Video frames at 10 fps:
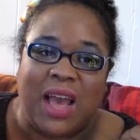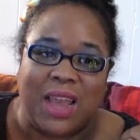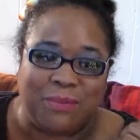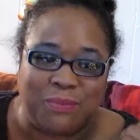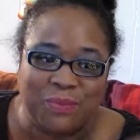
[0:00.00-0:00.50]

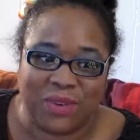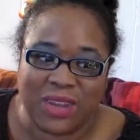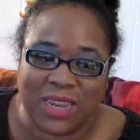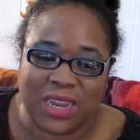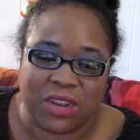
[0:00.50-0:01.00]
I
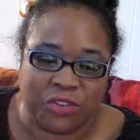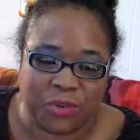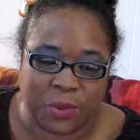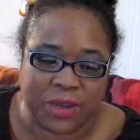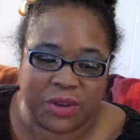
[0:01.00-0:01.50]
really
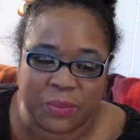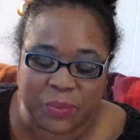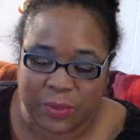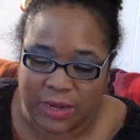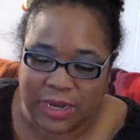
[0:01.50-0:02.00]
enjoyed
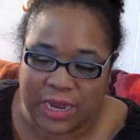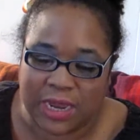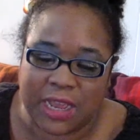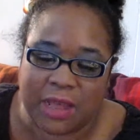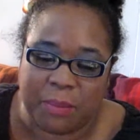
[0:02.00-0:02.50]
reading